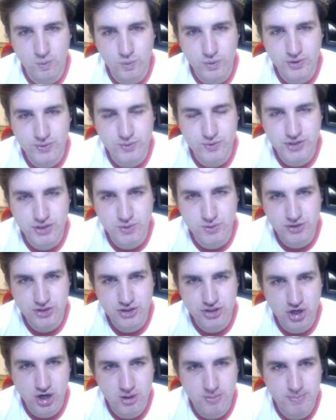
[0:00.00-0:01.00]
would do a
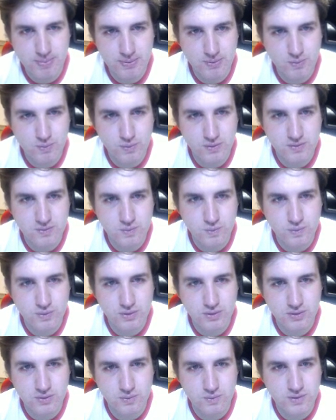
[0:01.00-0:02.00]
job. Would,
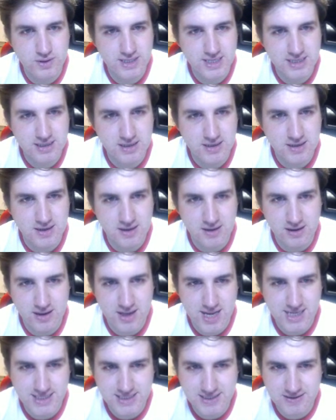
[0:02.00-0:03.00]
would he?
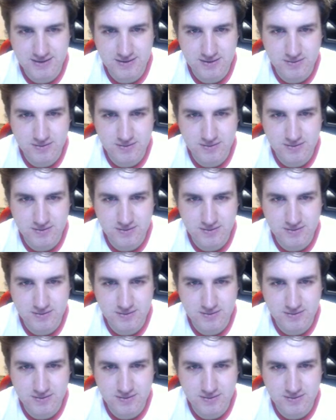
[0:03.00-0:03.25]
Did he?